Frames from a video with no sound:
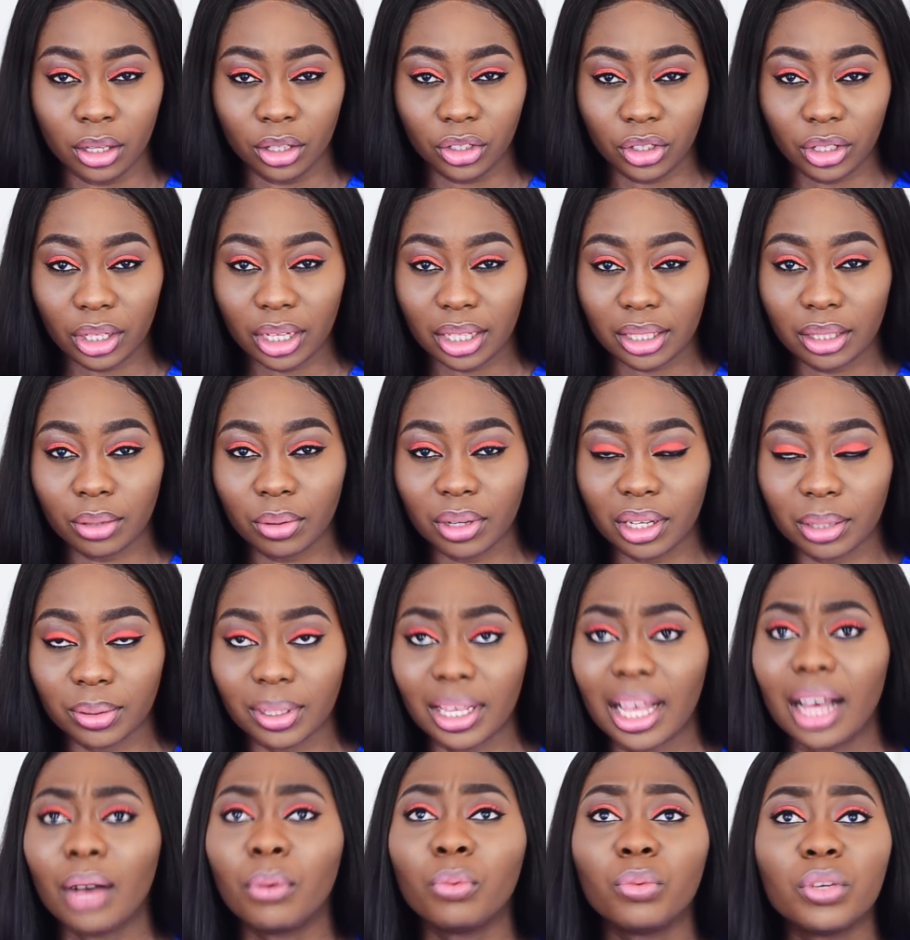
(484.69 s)
Do you understand what I
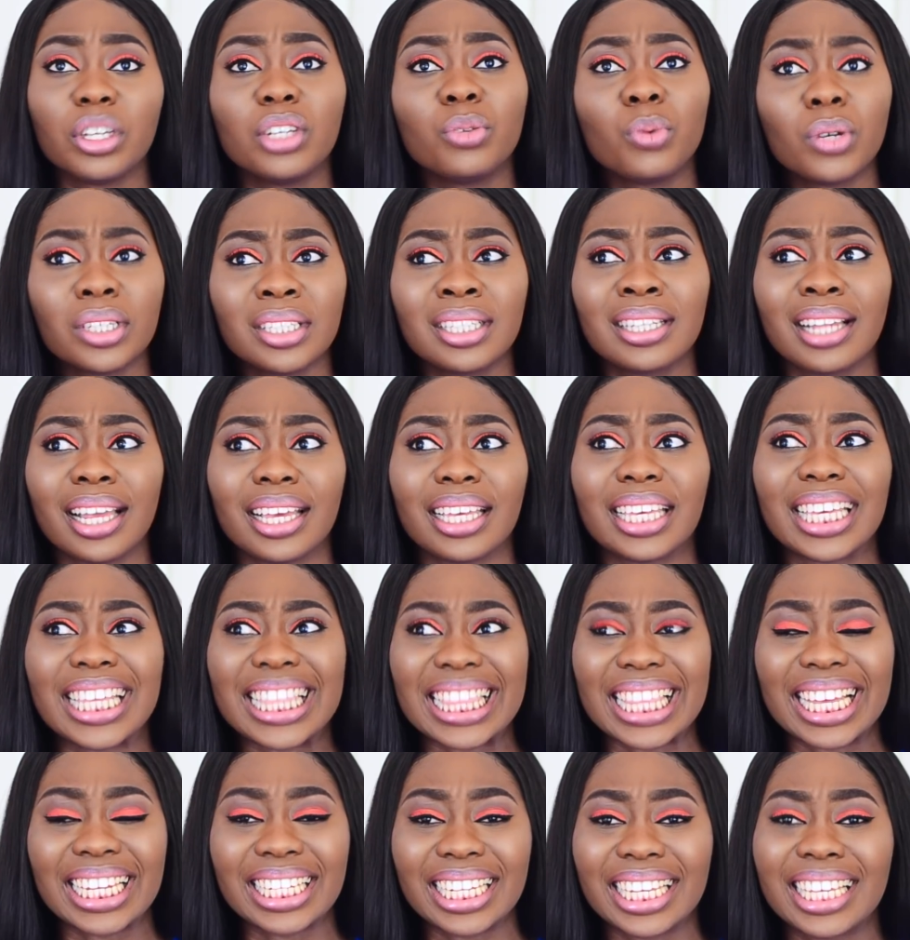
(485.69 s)
say? And it wasn't like
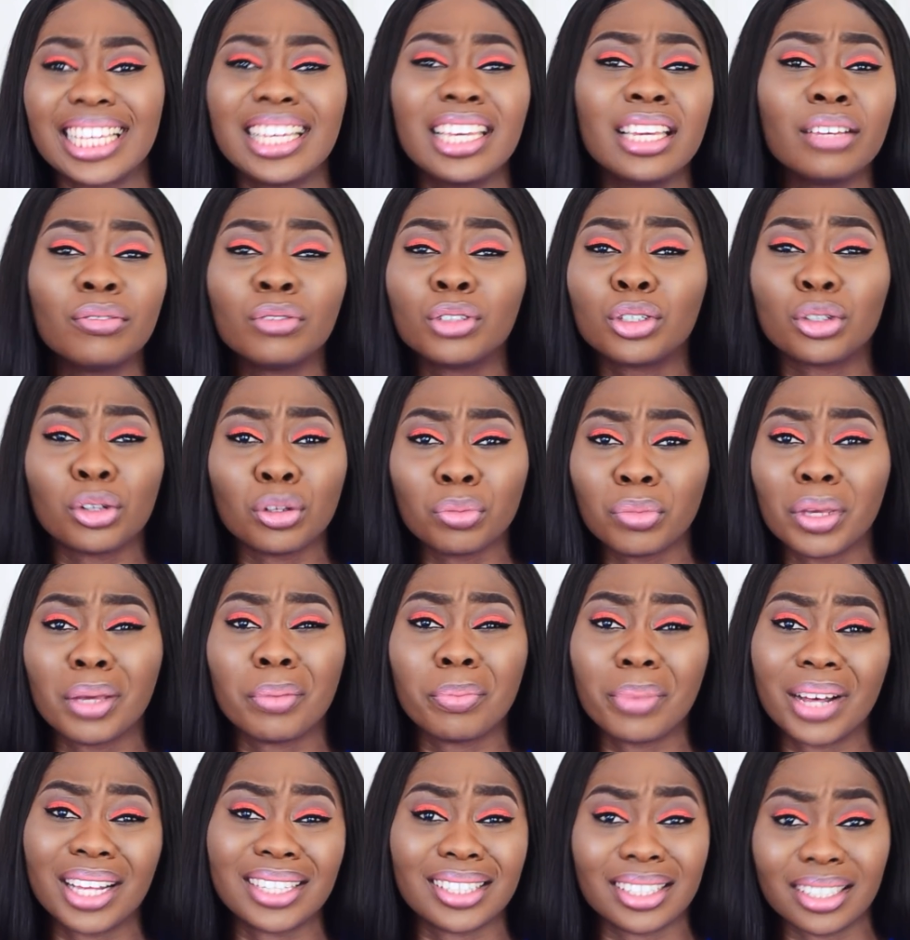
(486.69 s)
in that day. He even told me
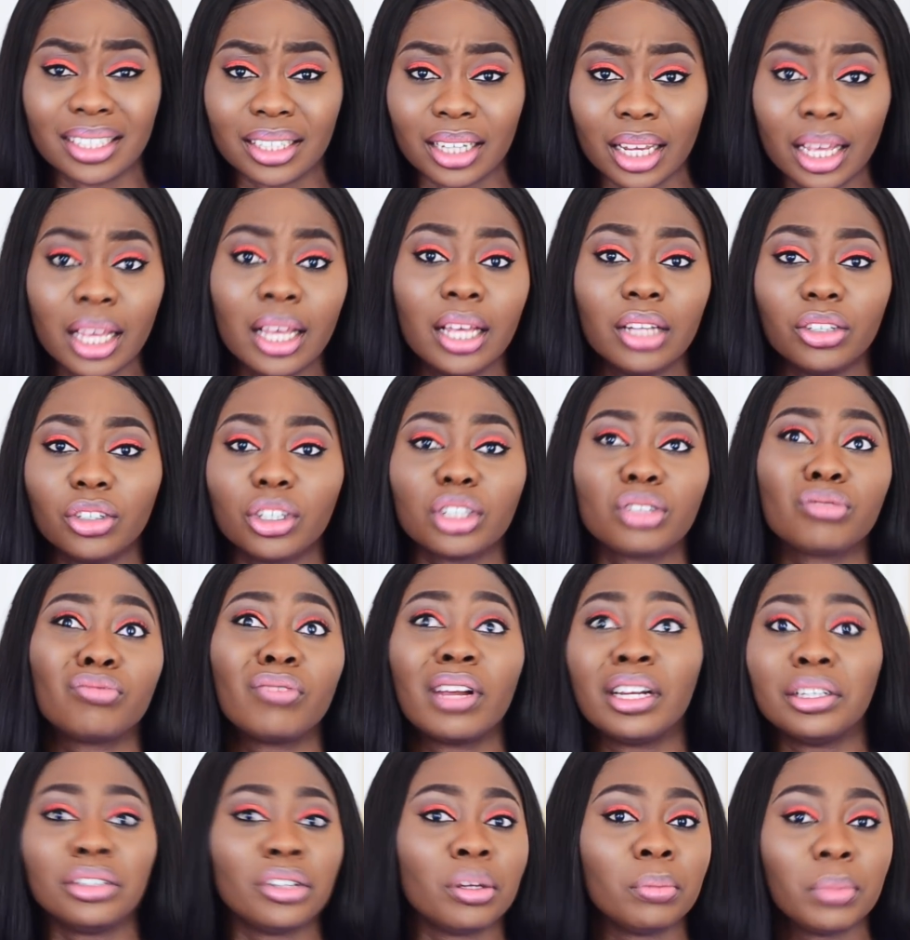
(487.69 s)
in passing, just
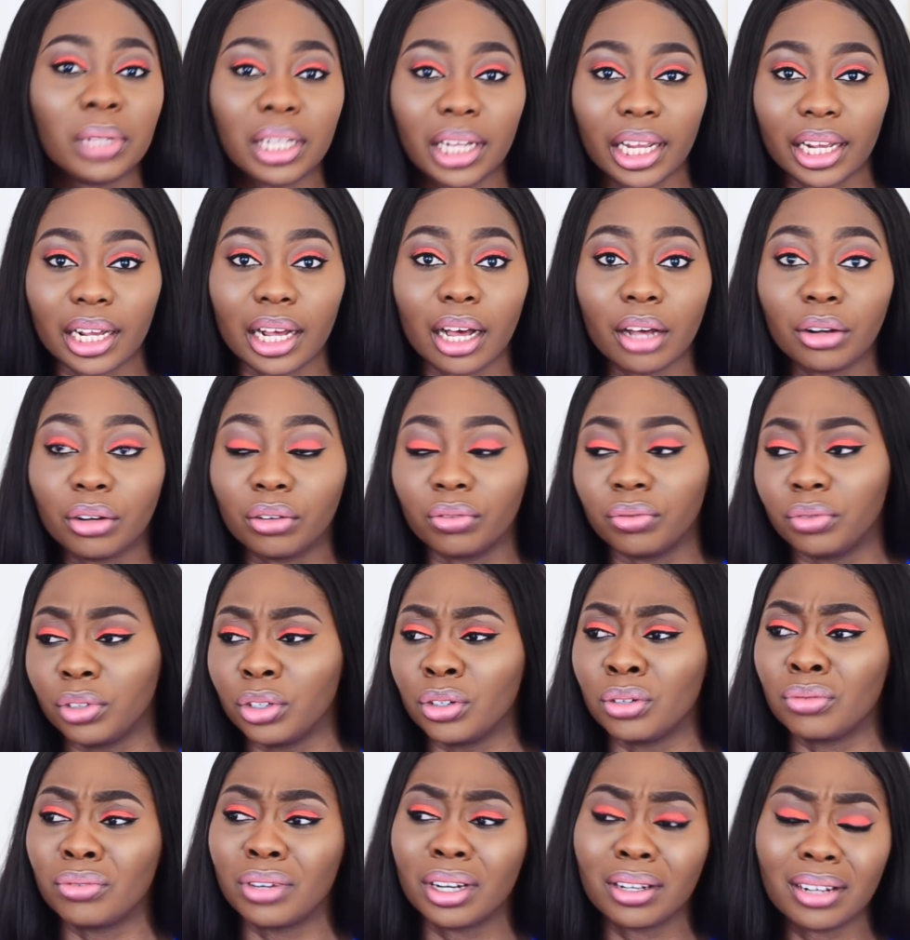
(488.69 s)
randomly, like out of,
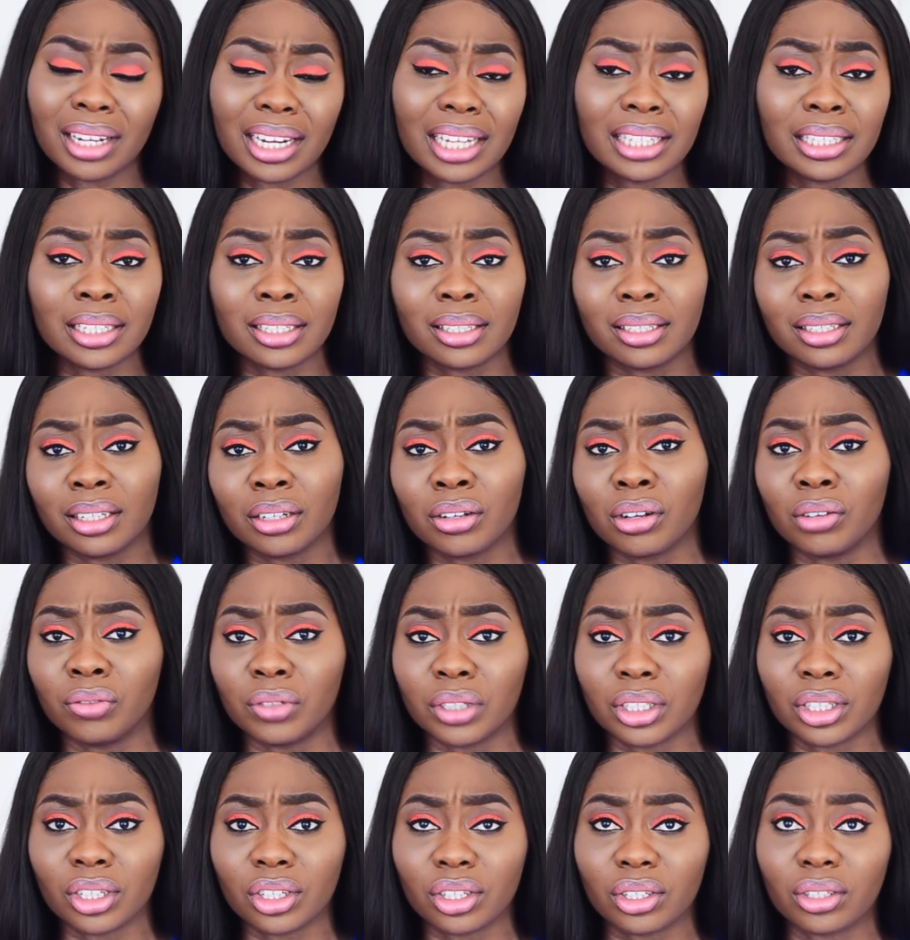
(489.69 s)
regular day-to-day
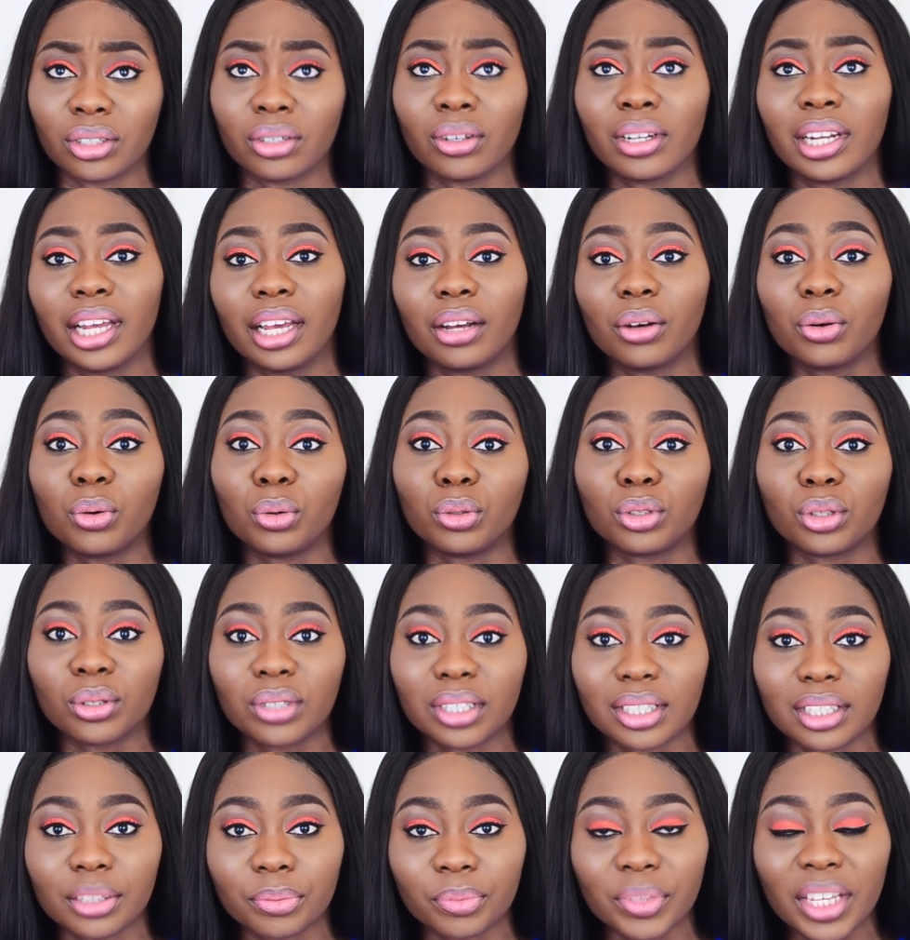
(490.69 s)
conversations. Not like, oh,
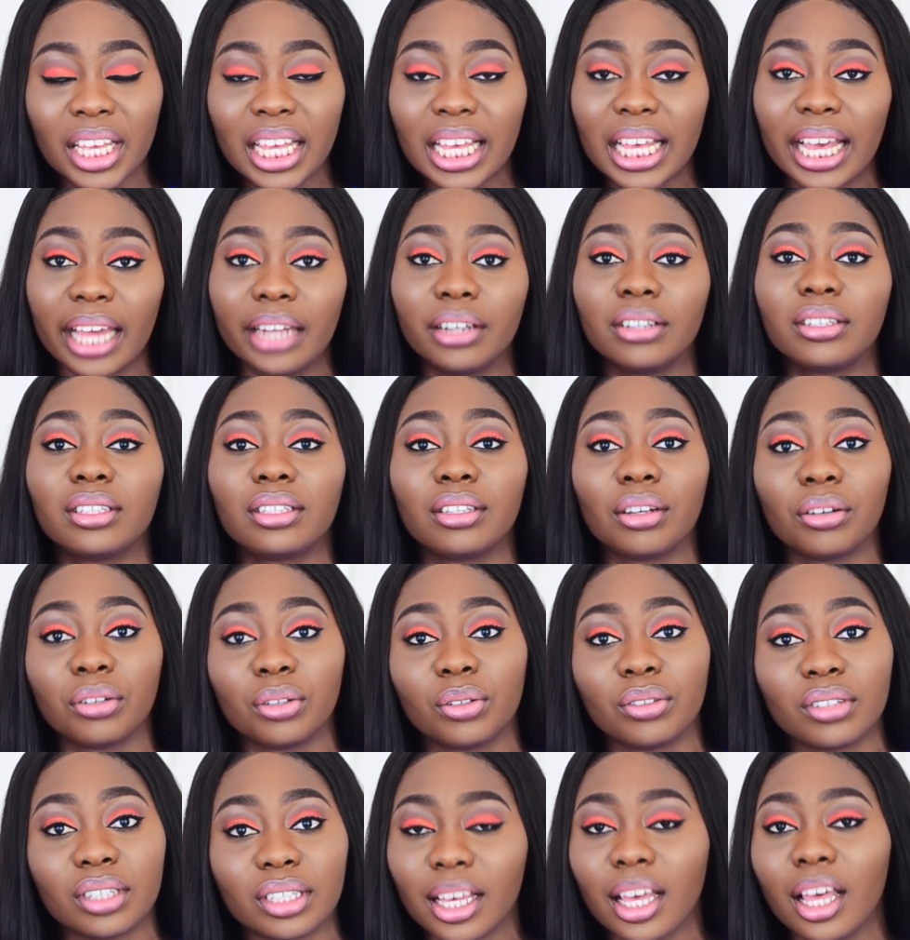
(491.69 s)
Tosin, I need to tell
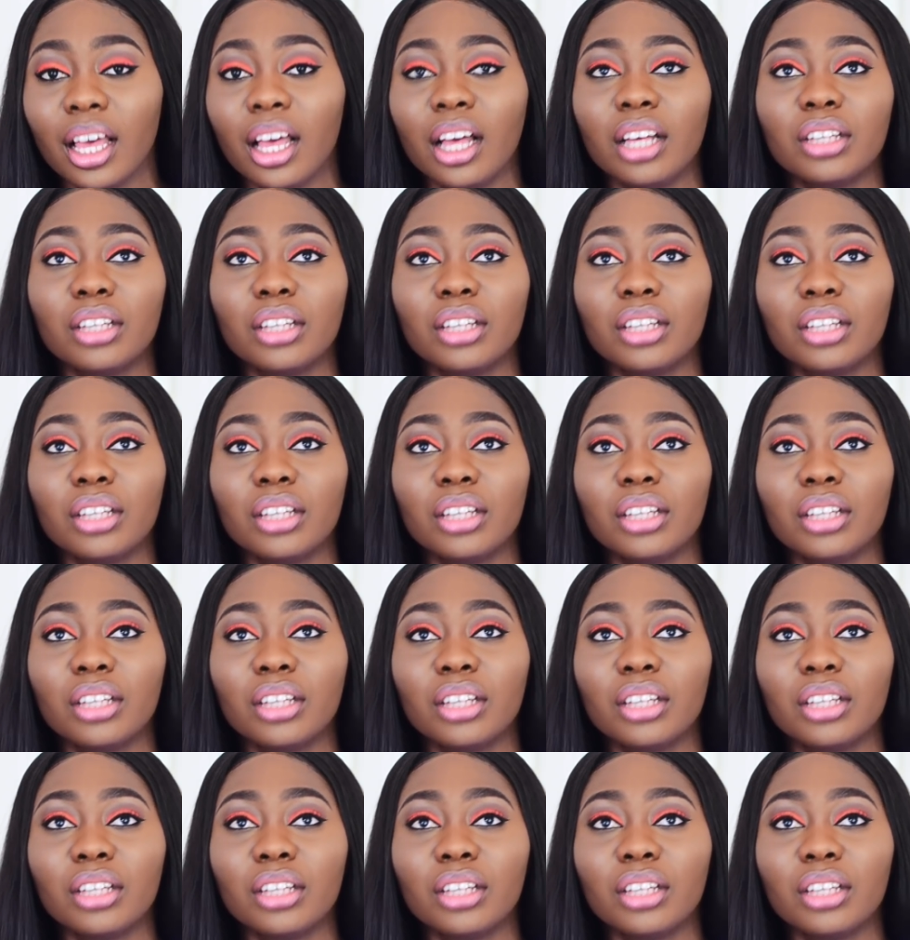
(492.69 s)
you this.